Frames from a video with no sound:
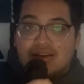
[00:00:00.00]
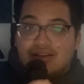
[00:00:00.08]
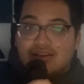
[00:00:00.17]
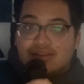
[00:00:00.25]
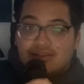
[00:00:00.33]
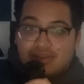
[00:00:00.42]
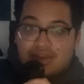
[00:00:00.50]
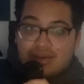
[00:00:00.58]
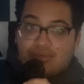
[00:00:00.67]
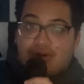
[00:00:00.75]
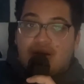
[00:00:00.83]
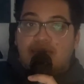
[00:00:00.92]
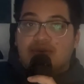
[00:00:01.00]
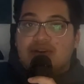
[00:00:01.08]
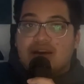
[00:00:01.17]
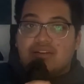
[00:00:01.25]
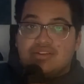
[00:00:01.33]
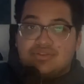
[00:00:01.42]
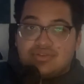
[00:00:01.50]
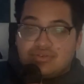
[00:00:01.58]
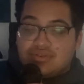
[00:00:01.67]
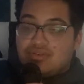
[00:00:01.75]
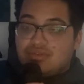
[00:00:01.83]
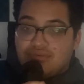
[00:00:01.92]
Like Robert Downey
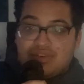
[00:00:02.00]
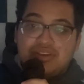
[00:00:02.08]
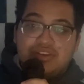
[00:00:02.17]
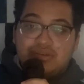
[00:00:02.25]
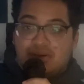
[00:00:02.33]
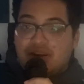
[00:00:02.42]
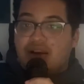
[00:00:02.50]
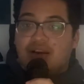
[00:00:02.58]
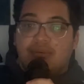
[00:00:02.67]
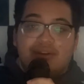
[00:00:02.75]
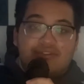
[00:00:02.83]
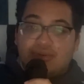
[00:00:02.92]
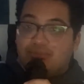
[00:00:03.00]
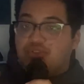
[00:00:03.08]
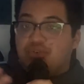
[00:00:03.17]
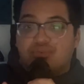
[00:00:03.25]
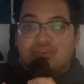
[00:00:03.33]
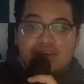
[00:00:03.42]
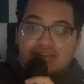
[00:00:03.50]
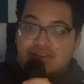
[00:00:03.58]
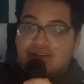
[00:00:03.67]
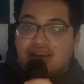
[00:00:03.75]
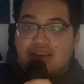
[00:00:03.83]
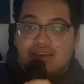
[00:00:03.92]
Jr., he's been Iron Man from
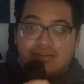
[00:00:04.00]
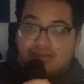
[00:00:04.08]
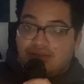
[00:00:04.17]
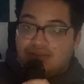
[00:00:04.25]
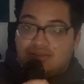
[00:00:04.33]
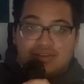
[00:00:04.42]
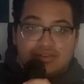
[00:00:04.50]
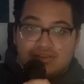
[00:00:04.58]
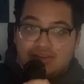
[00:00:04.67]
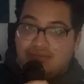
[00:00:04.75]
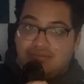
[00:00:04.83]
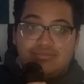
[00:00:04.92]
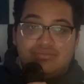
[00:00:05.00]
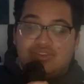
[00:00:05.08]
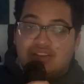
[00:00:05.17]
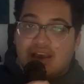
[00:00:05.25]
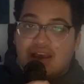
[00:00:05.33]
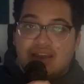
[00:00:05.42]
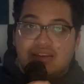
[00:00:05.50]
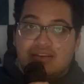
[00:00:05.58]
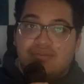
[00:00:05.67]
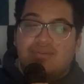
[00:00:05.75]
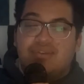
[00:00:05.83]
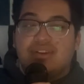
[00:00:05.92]
2008 until he died in
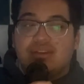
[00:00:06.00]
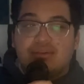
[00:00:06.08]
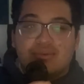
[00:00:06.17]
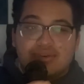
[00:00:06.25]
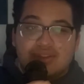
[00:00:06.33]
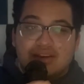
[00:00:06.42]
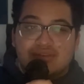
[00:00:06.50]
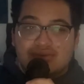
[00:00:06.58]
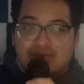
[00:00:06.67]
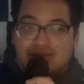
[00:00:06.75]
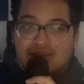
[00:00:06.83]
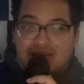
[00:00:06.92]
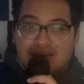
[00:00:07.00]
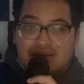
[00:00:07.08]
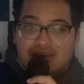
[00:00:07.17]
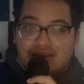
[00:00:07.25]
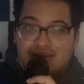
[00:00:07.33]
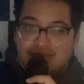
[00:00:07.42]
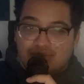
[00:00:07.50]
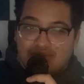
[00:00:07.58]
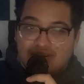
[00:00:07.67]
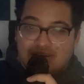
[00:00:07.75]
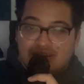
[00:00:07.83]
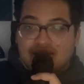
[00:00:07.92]
Infinity War. That was what,
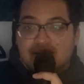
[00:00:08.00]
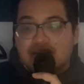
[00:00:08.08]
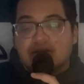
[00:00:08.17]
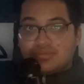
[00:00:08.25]
2019?